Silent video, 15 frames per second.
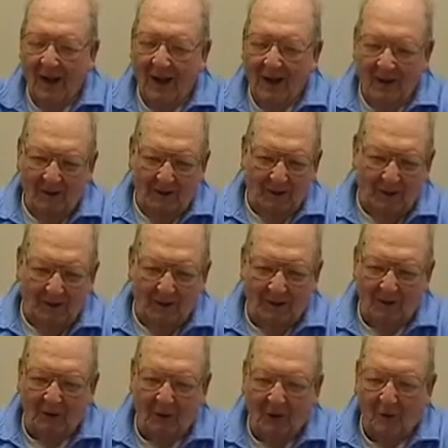
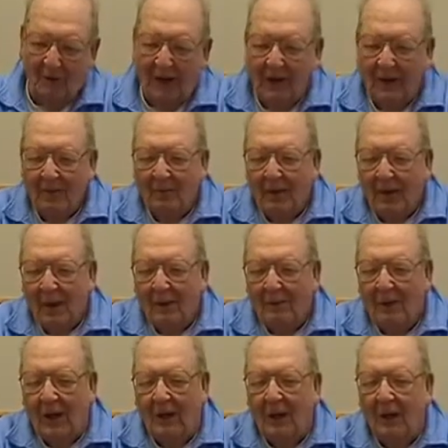Excuse me.
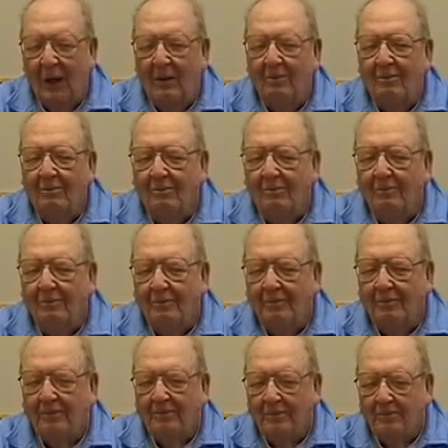But uh,
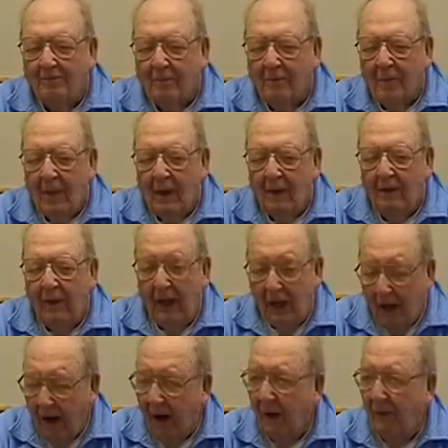they
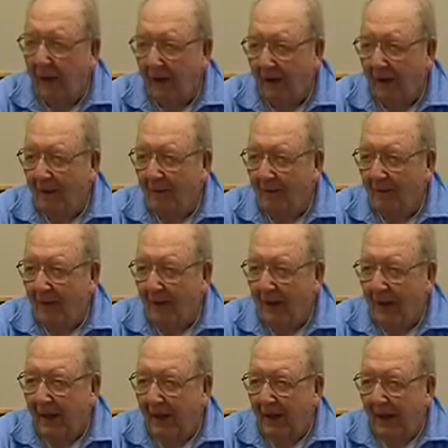hired me,
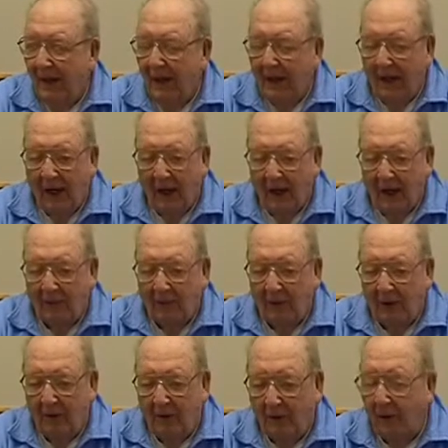and I
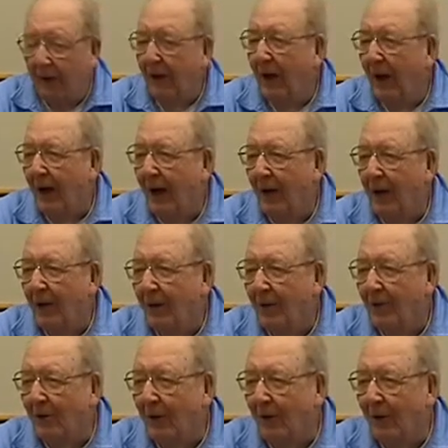spent thirty-nine
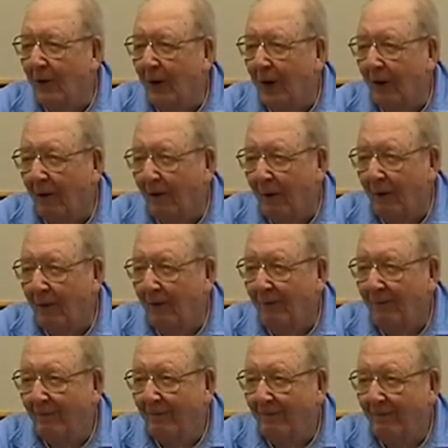years on the railroad,
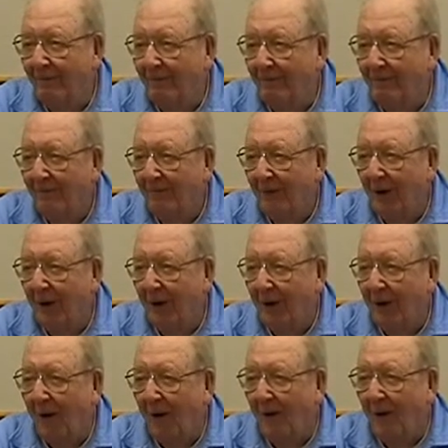all
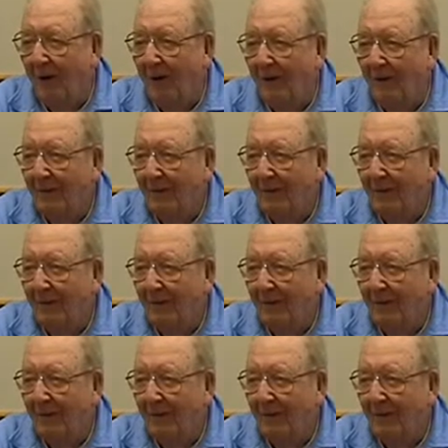in all.